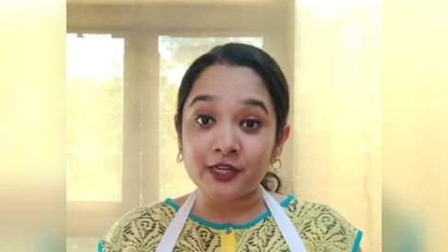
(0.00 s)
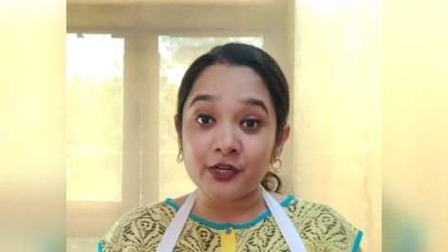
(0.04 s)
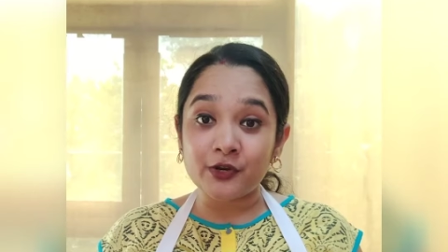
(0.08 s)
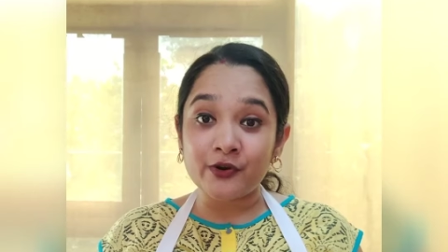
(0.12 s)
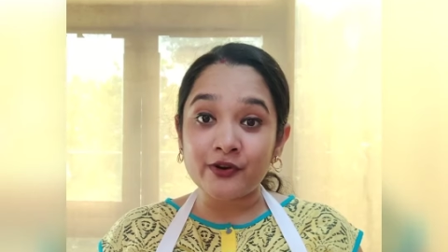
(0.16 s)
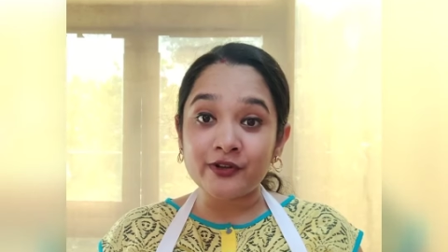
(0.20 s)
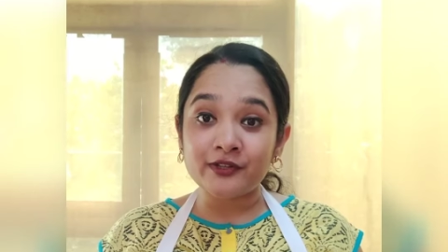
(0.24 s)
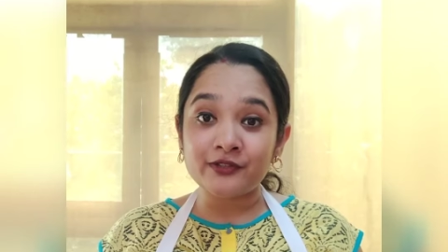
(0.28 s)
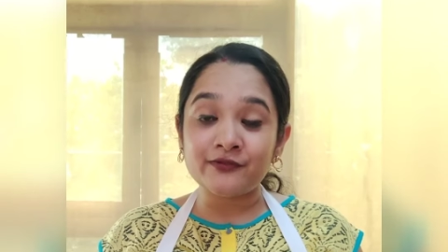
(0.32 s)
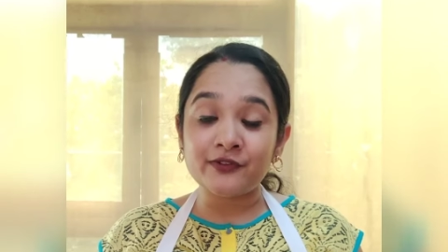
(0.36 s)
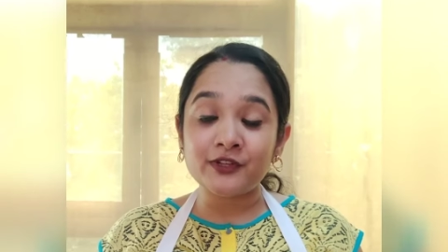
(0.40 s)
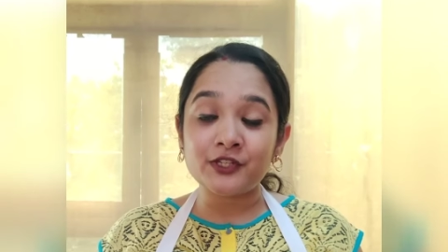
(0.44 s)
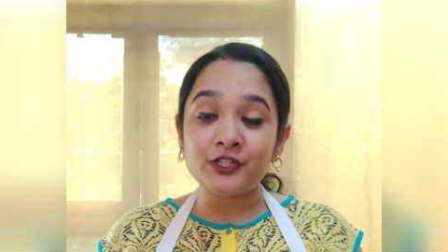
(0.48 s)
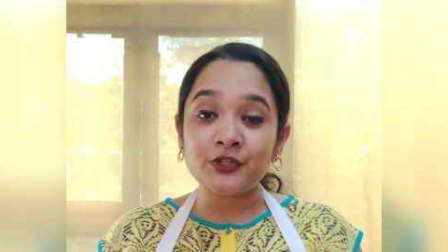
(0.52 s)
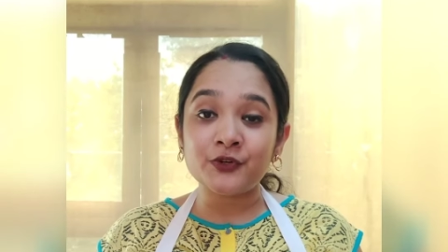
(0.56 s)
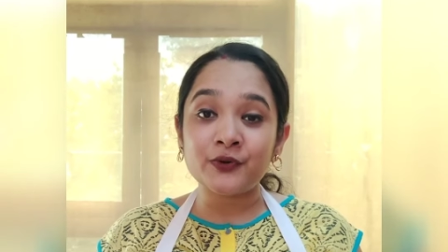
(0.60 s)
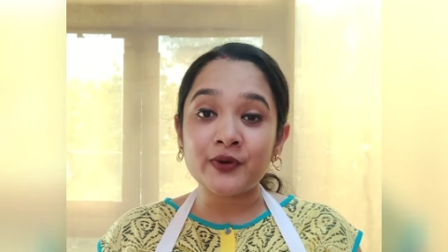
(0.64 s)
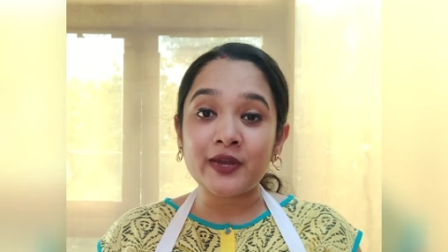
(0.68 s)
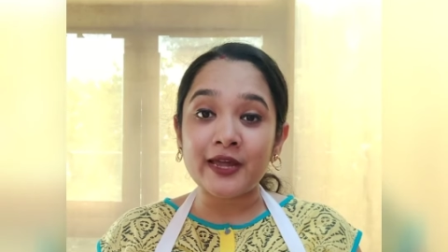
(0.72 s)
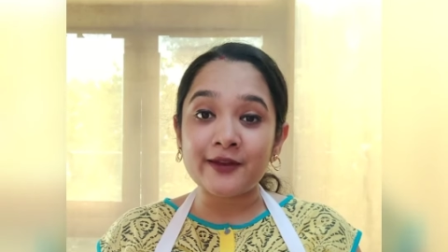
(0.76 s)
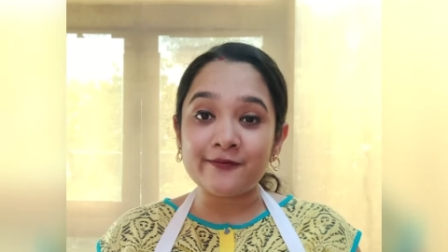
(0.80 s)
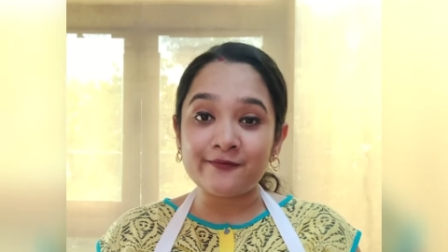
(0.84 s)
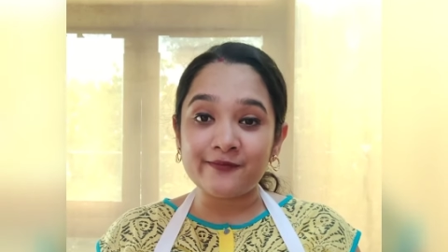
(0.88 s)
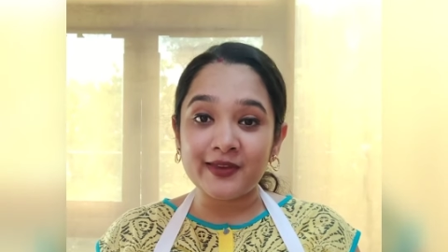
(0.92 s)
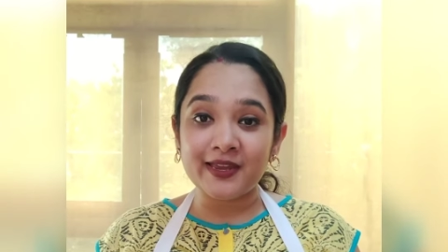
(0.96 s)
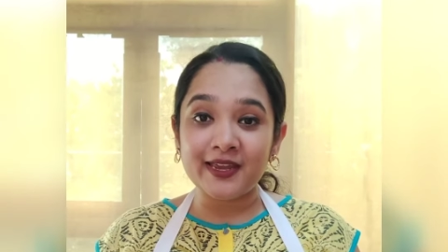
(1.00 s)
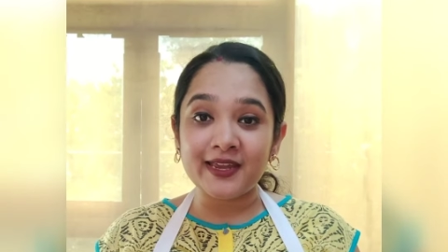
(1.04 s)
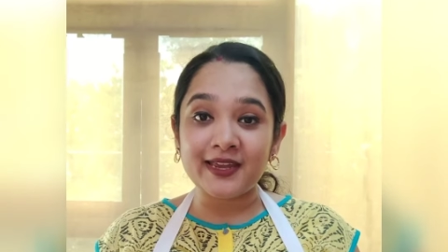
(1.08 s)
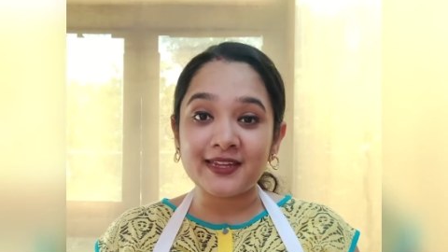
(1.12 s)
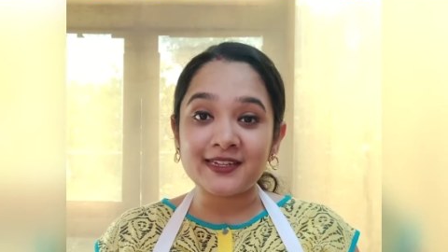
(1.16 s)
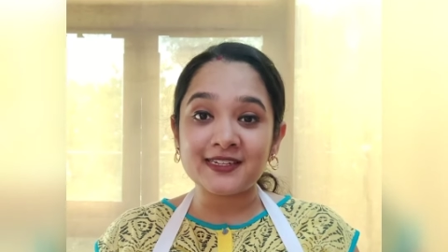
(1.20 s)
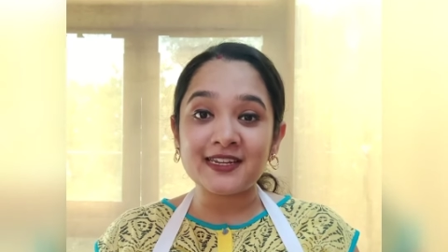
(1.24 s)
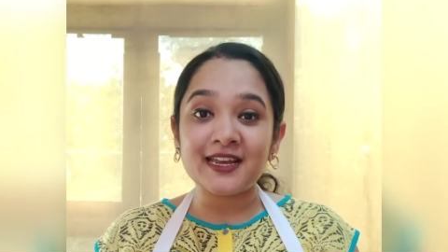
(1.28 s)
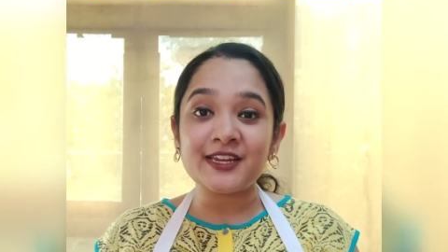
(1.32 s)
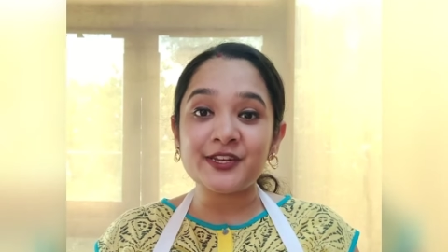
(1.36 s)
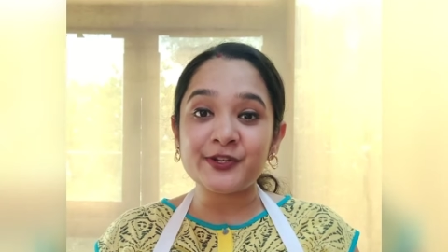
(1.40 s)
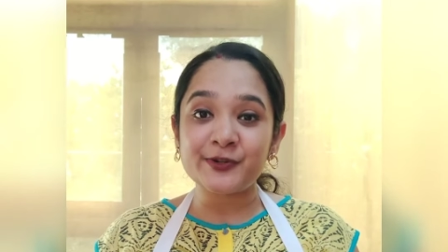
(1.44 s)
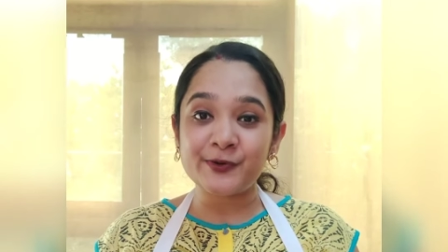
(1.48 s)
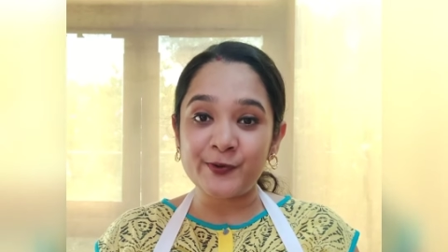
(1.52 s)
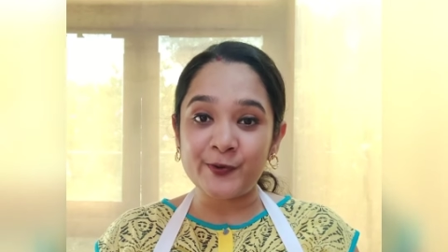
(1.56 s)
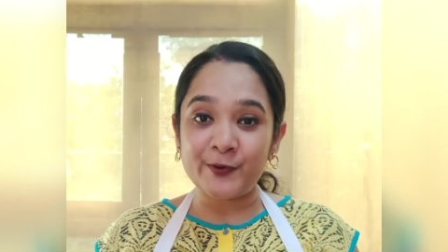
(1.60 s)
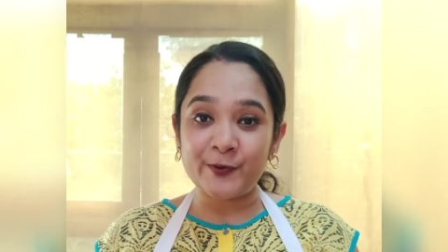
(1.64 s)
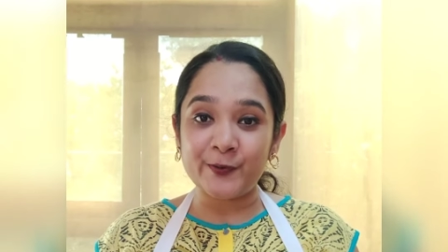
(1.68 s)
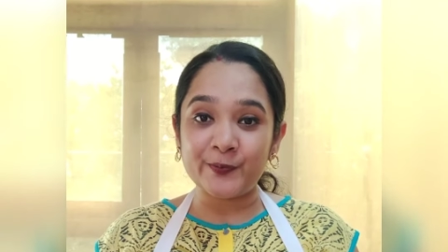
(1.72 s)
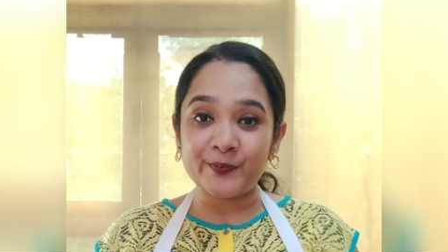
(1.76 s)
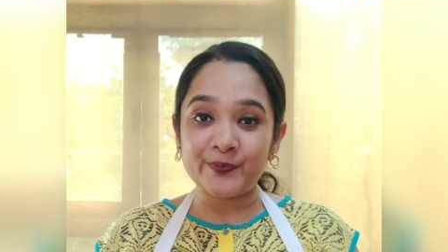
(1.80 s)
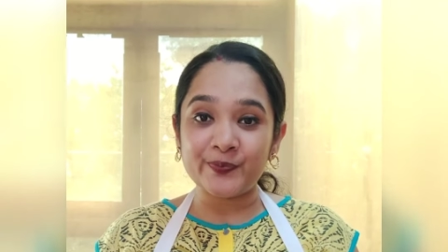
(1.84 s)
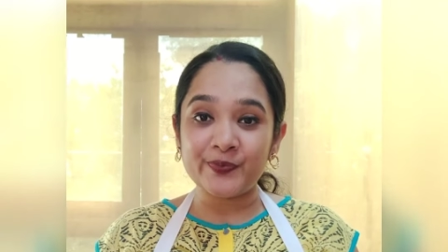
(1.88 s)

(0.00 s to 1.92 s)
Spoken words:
videos which you can make it at home.